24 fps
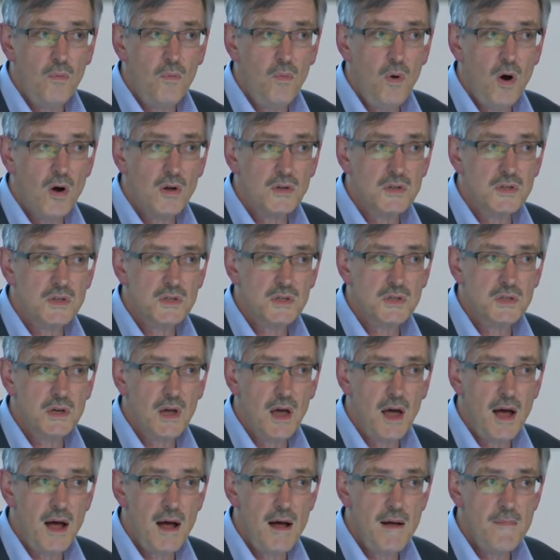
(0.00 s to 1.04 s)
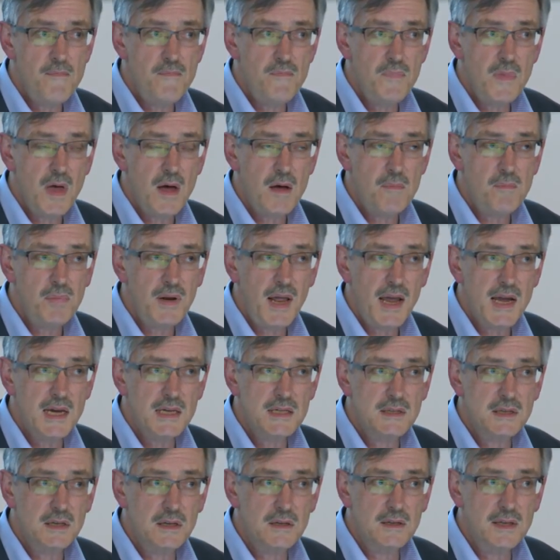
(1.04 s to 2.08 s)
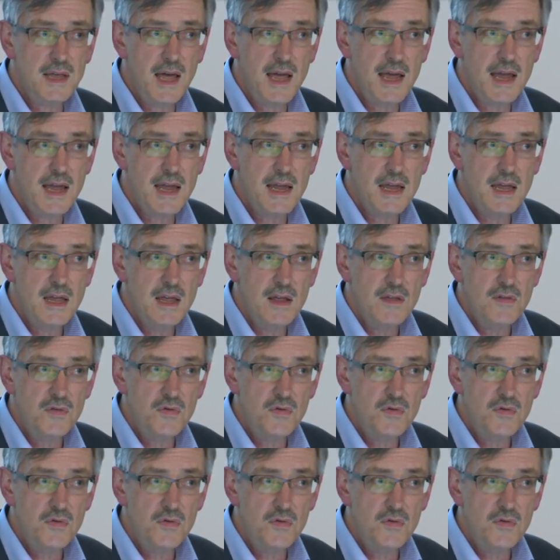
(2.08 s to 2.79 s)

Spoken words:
What's a place that they